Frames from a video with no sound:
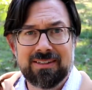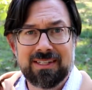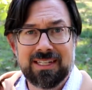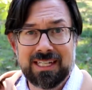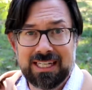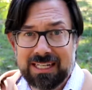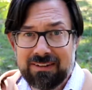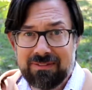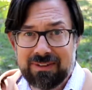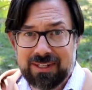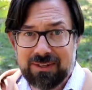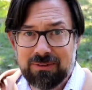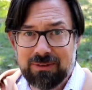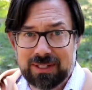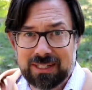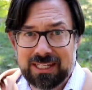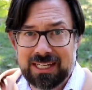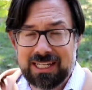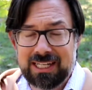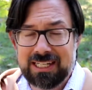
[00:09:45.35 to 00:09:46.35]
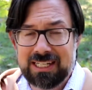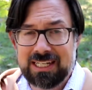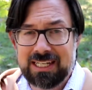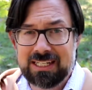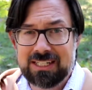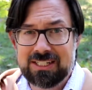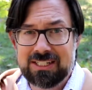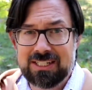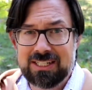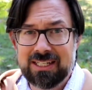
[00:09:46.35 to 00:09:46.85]
living with
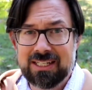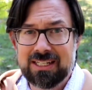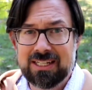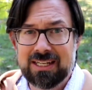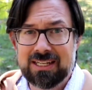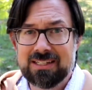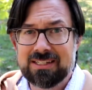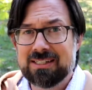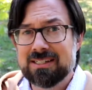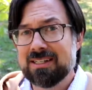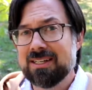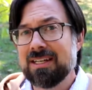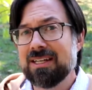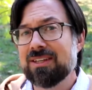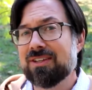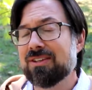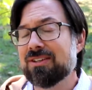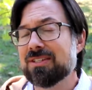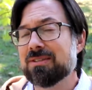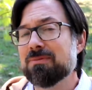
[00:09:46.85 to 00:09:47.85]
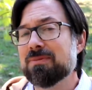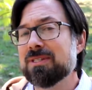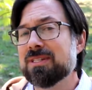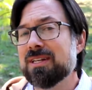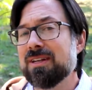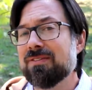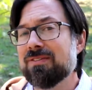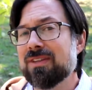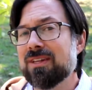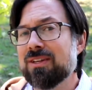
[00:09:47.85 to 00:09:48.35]
ADHD, there's some
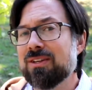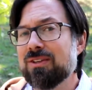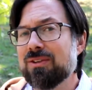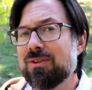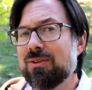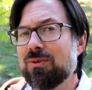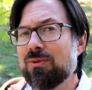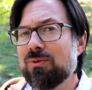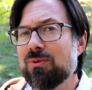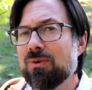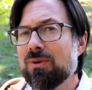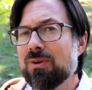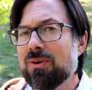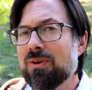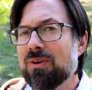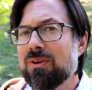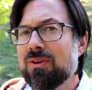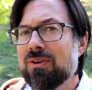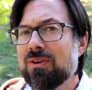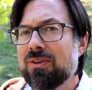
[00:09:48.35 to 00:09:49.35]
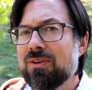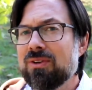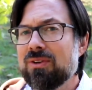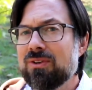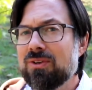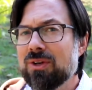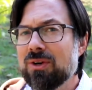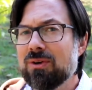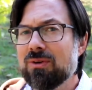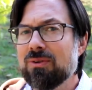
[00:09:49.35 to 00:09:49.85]
stuff that
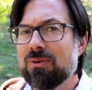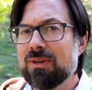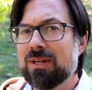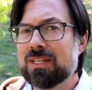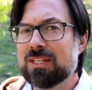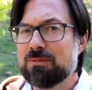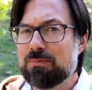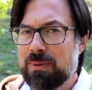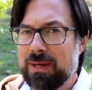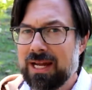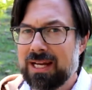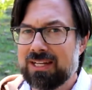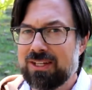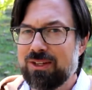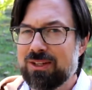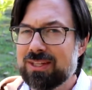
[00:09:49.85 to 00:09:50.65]
you don't expect.